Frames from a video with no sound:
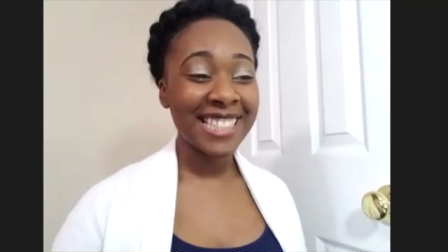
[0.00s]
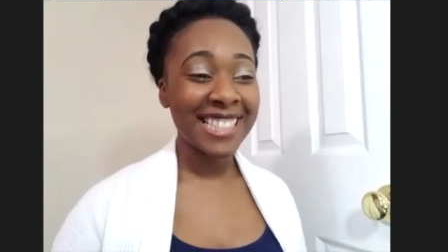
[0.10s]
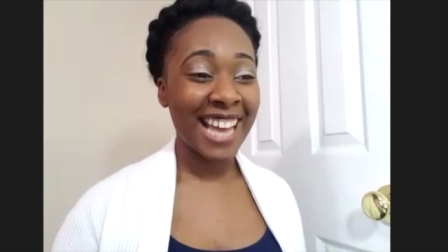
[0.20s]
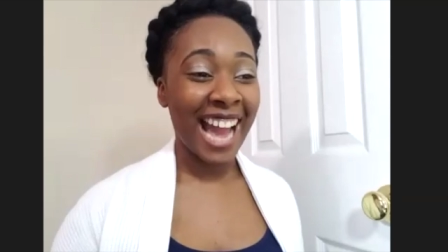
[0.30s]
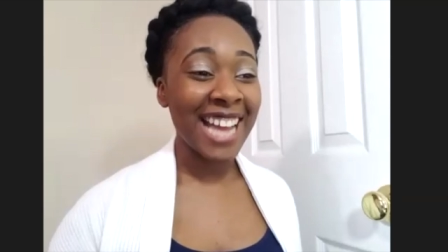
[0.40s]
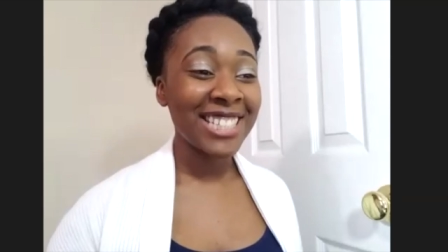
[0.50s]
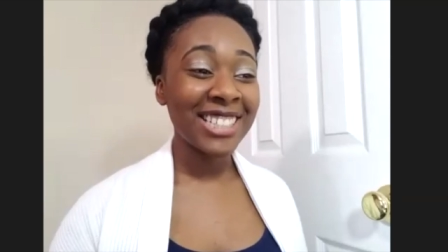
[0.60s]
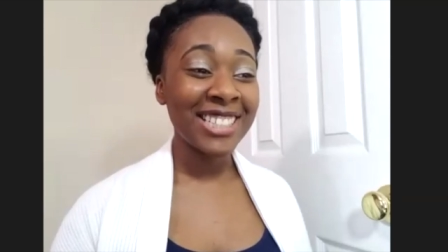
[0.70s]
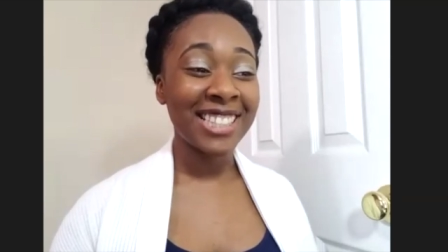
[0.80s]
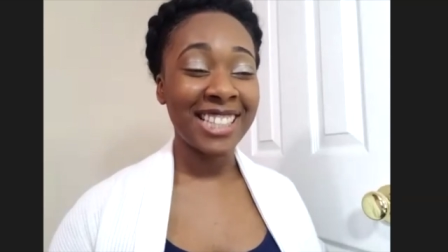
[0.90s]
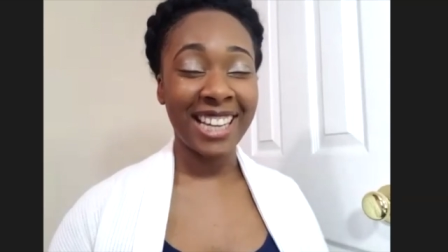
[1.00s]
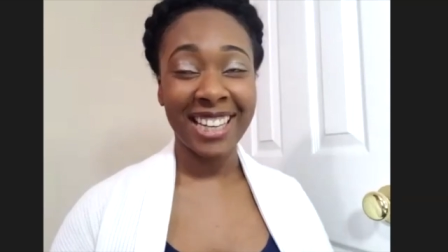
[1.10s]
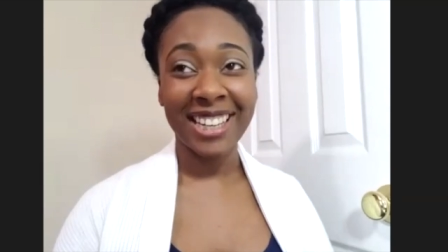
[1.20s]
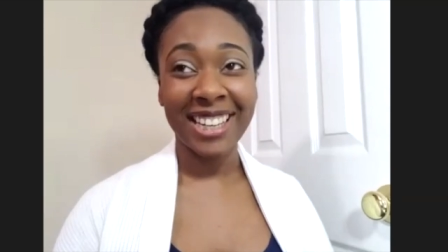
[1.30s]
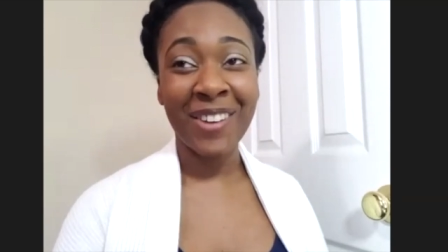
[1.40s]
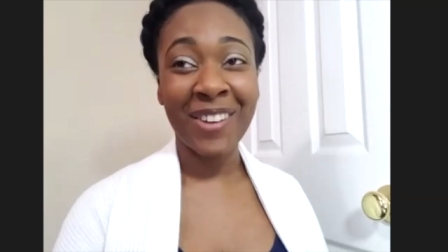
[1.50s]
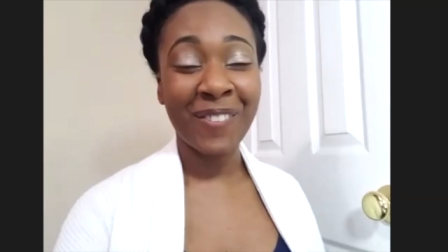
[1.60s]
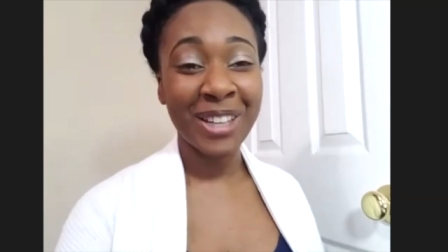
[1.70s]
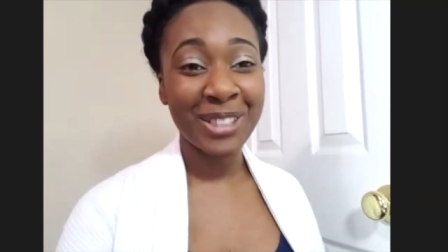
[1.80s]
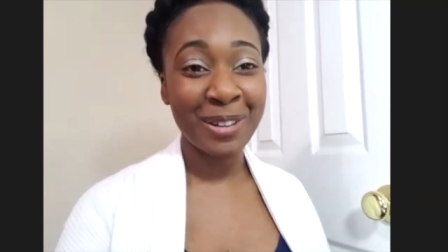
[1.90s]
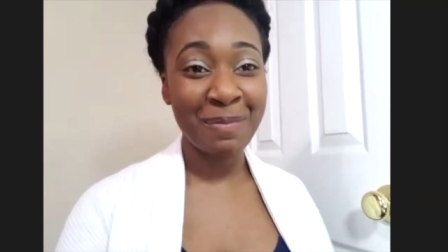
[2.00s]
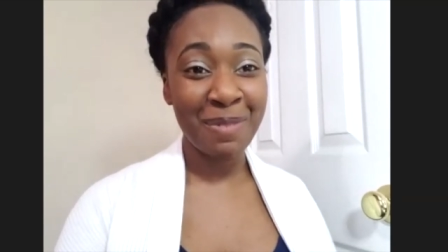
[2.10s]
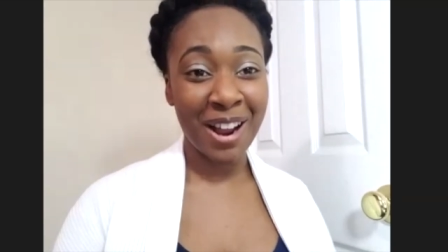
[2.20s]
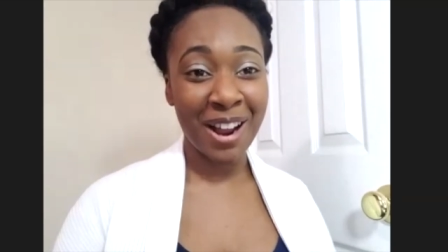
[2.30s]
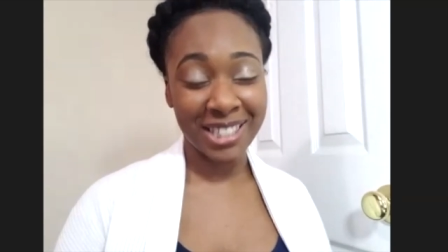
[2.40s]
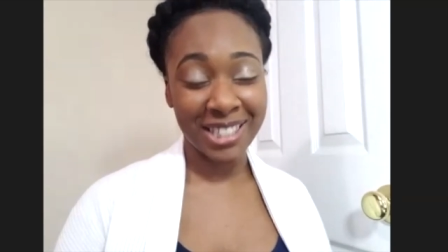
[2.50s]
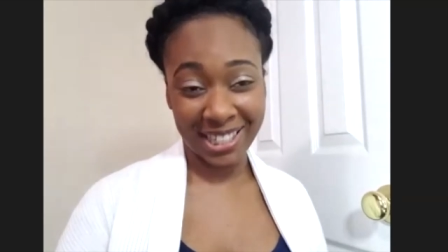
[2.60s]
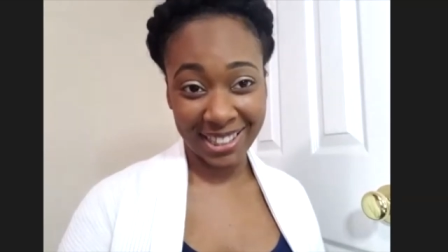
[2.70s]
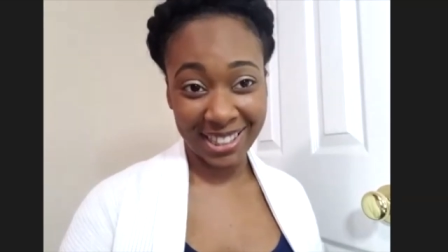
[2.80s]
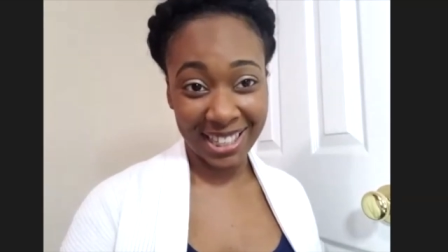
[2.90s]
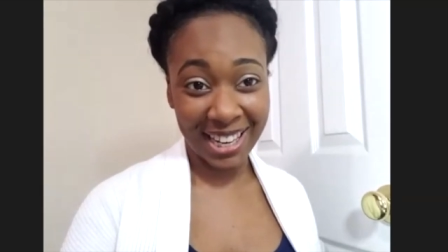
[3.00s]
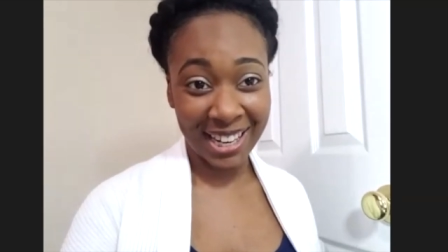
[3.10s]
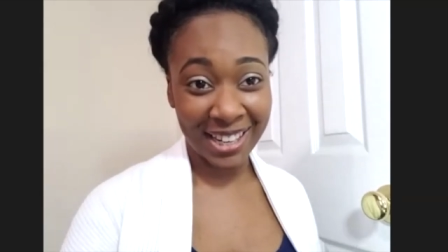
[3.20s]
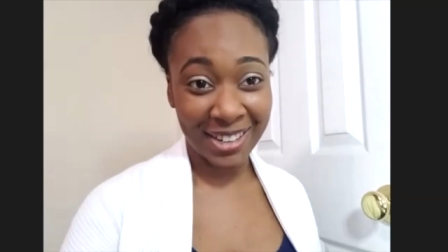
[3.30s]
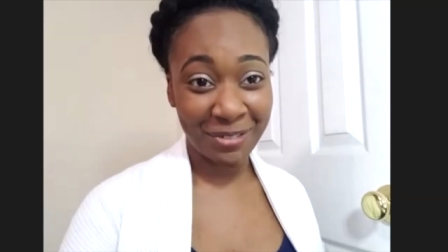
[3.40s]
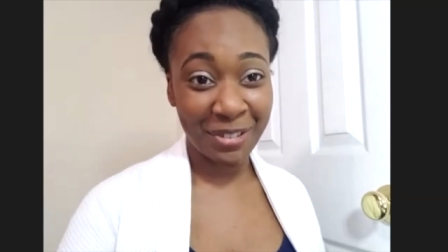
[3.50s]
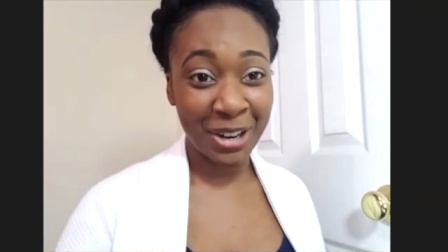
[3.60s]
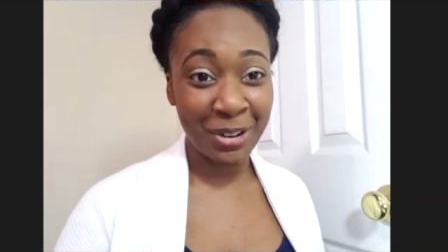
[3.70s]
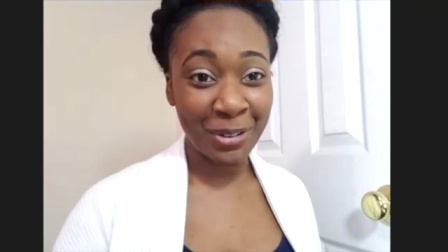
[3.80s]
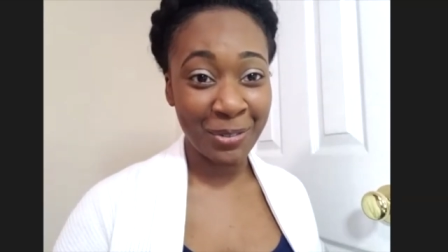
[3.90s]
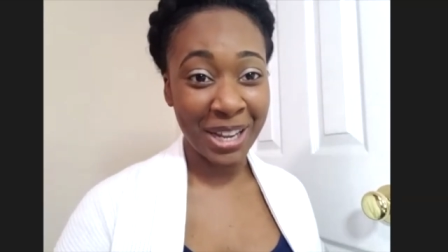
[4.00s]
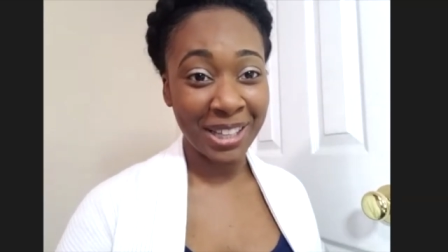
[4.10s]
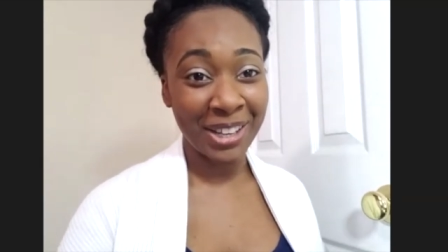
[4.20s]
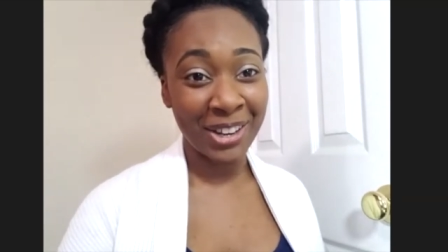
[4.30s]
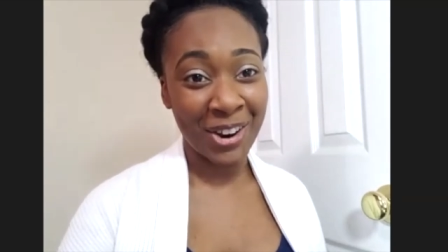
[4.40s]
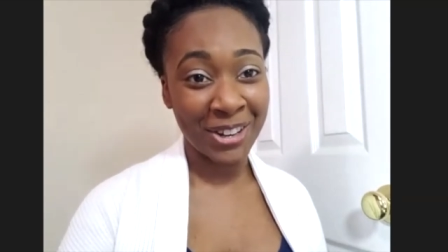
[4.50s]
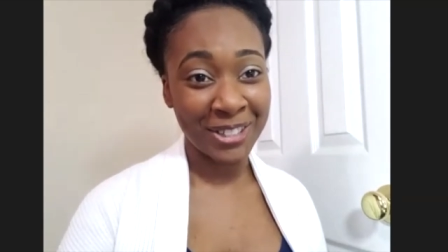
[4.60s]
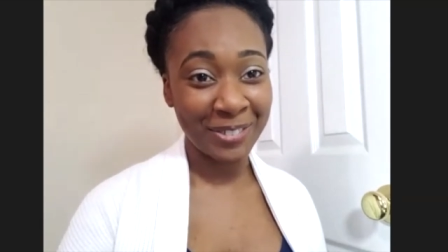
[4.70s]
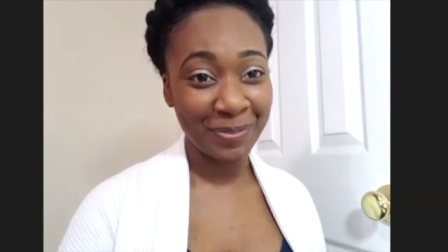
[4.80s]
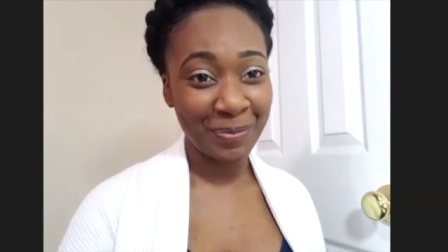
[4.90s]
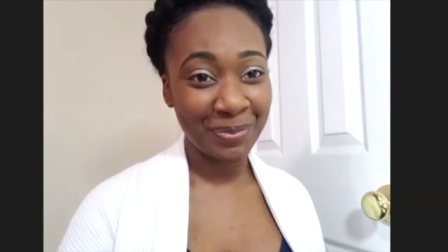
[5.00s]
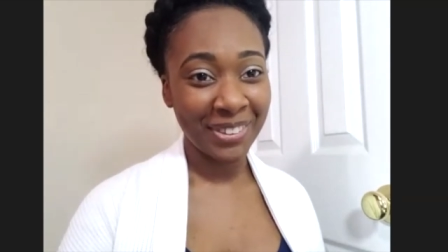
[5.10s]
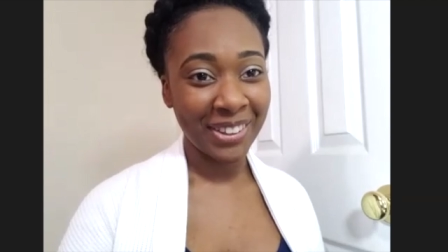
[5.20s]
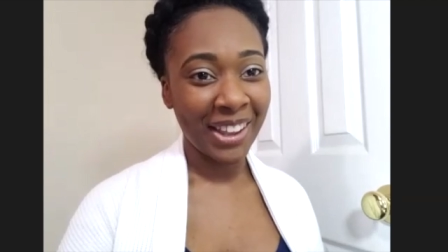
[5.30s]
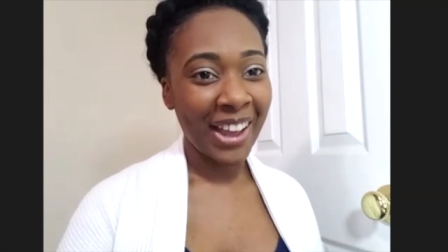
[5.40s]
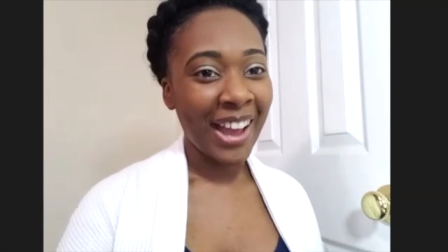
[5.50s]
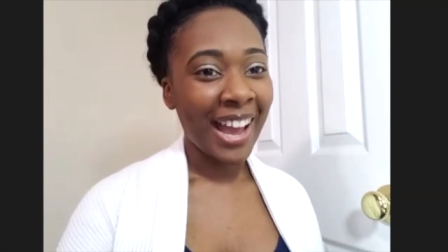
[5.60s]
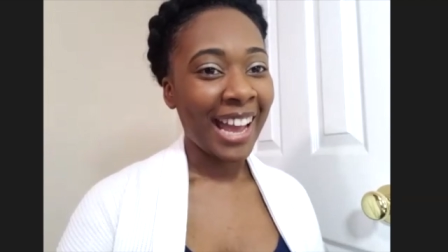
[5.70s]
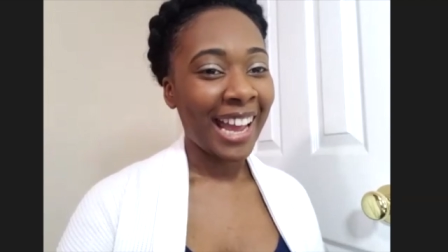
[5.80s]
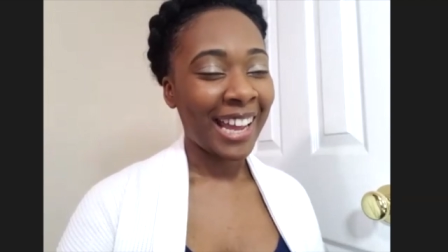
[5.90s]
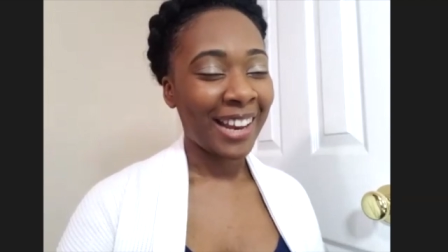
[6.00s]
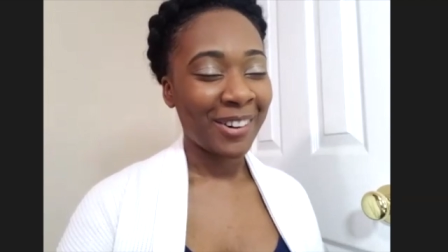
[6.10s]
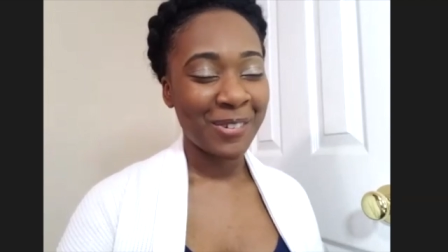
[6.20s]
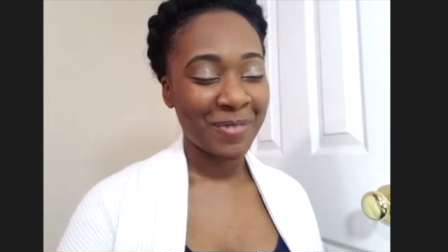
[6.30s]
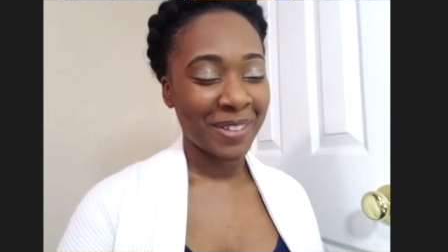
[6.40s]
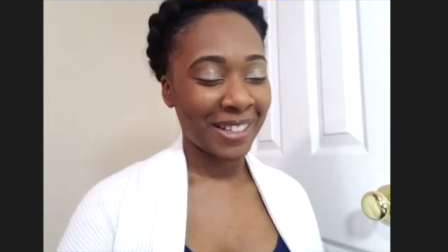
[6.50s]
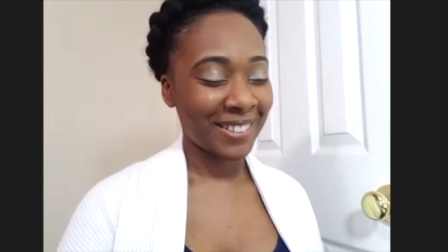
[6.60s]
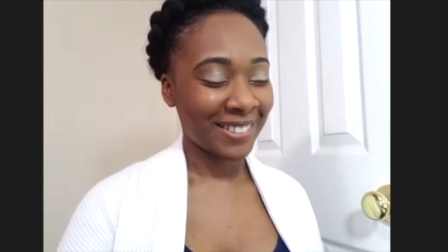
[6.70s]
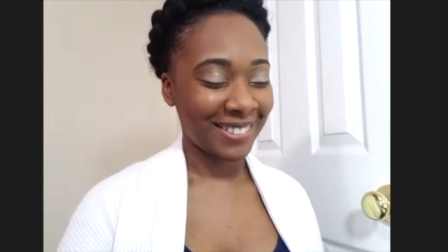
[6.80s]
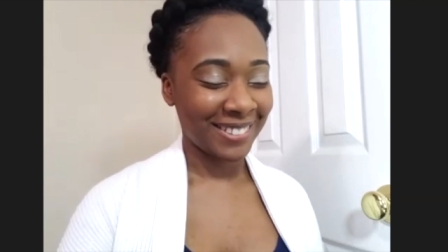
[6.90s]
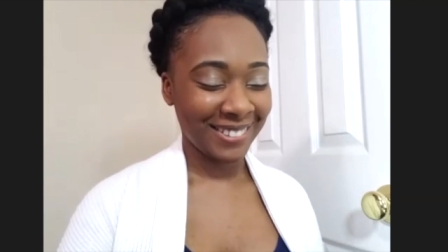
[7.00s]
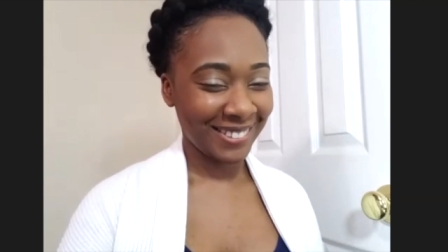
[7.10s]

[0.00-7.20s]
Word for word: say I just did a winter project in fingering weight yarn. And oh my goodness.